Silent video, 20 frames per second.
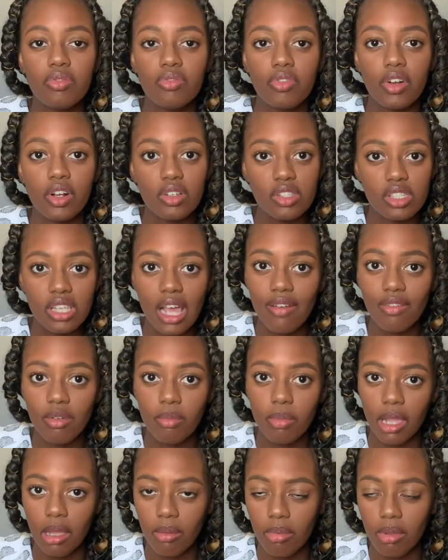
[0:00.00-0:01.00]
first have a
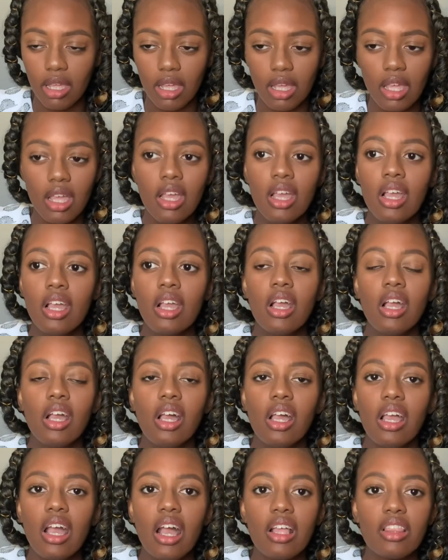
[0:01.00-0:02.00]
baby,
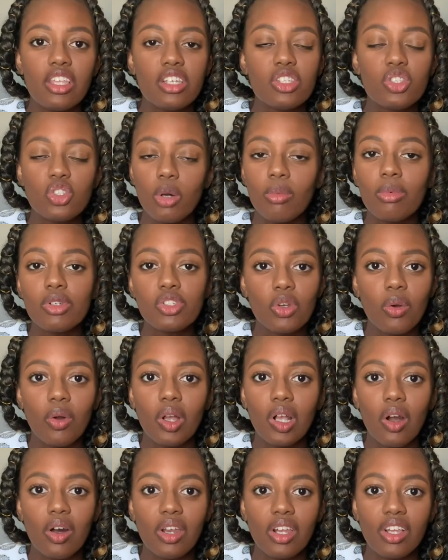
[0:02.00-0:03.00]
there's so much going
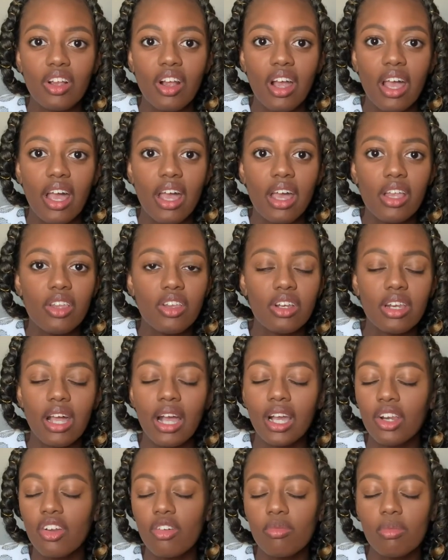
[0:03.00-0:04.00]
on in your head. You're not
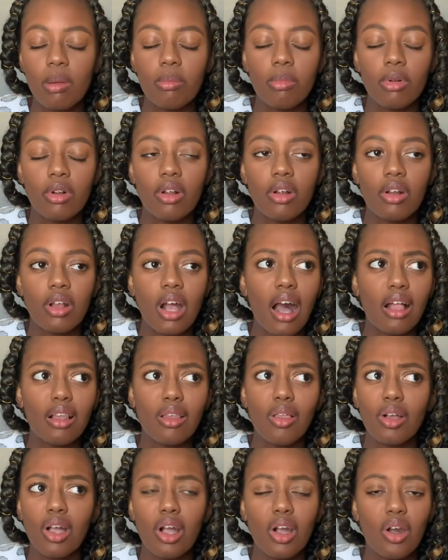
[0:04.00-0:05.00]
gonna remember how
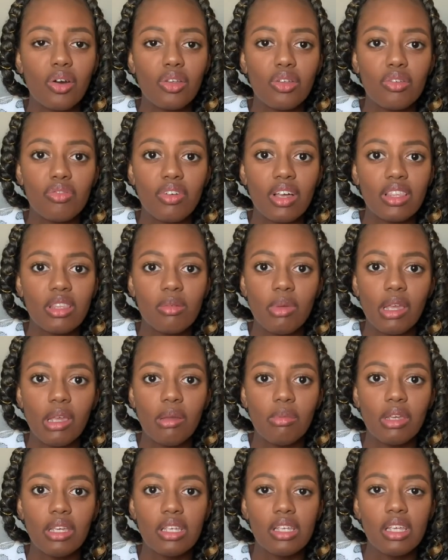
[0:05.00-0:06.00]
long ago you fed the
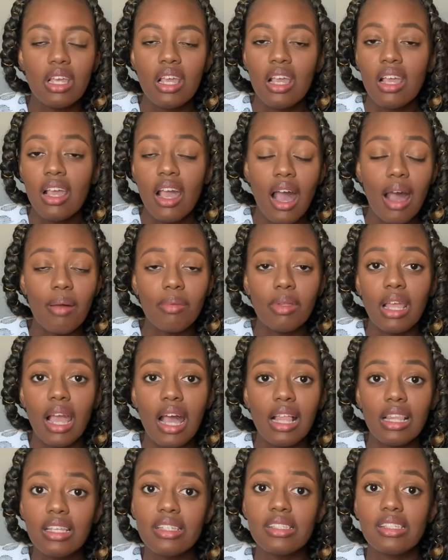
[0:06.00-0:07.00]
baby. I mean, at
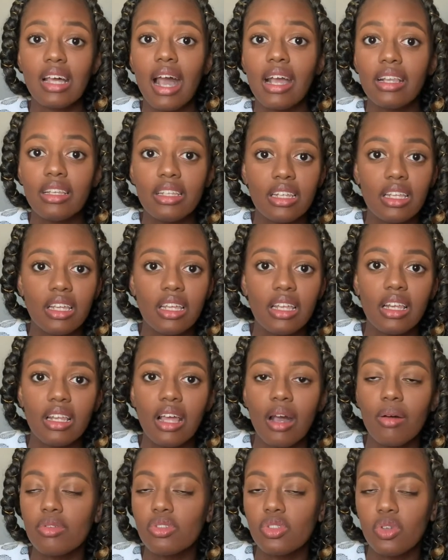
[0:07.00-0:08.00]
least I didn't. I
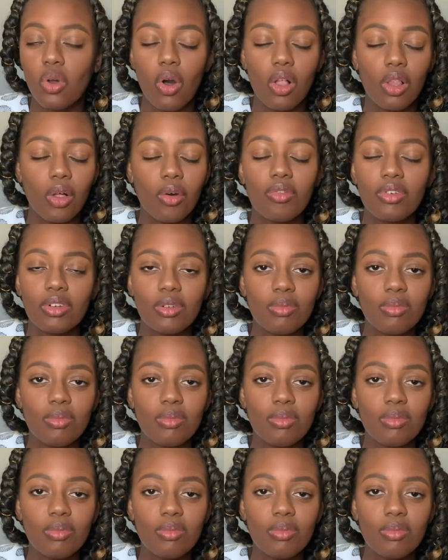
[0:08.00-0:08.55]
was all over the